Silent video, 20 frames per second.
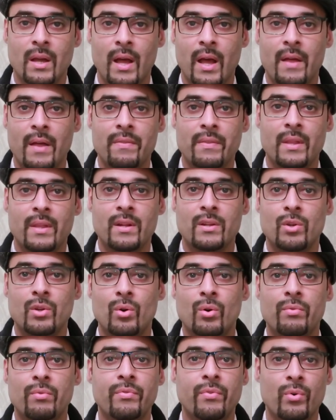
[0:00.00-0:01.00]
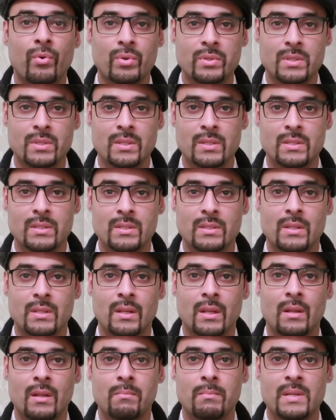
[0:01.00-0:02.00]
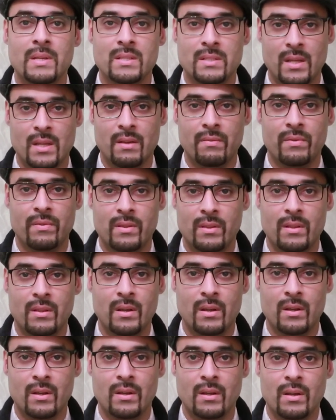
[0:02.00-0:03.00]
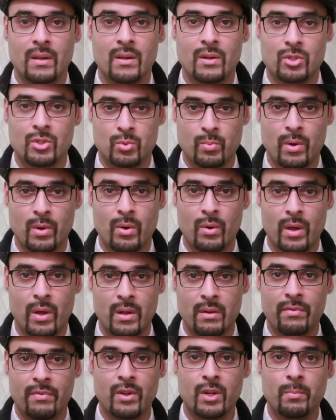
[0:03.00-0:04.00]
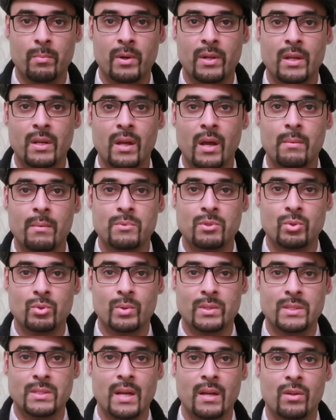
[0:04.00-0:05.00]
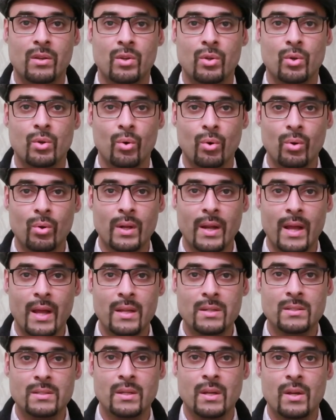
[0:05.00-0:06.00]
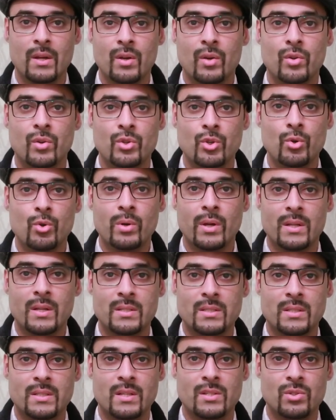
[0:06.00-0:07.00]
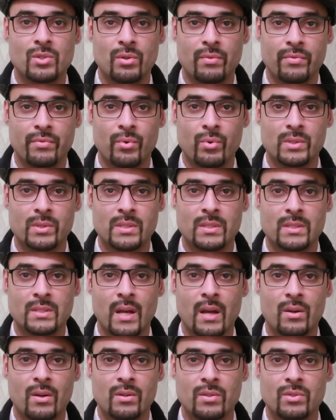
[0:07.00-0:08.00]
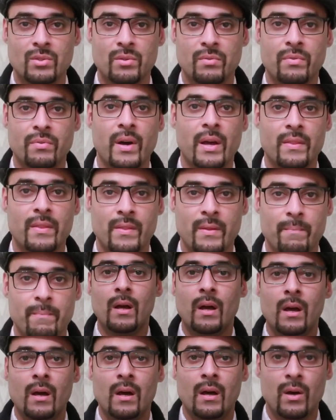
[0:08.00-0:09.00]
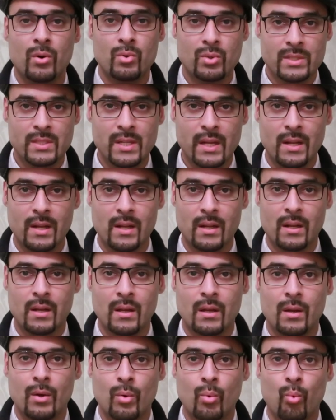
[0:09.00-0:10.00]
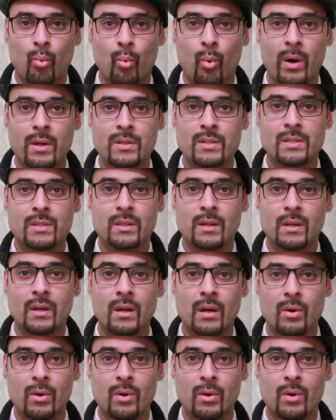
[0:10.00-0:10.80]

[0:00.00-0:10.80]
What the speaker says: and then your forces can be safe in there as well. And if anybody comes to attack your land, you can send your forces out to fight them. A hotel. What's a